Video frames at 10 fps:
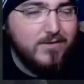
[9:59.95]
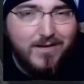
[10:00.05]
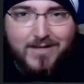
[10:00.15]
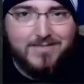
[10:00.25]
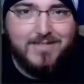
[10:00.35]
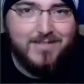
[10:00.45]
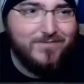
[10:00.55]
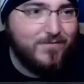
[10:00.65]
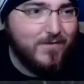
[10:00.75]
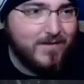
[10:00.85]
you guys didn't
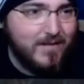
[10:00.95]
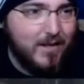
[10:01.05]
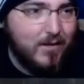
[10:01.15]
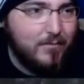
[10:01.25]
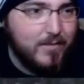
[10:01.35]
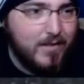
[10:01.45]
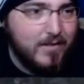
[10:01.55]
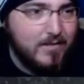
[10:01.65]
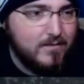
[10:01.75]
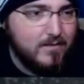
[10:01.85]
fucking help
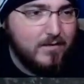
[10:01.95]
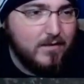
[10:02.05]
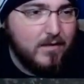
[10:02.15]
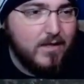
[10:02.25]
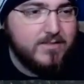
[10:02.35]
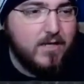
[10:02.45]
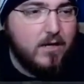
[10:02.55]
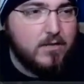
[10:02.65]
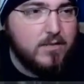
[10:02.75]
me. It's all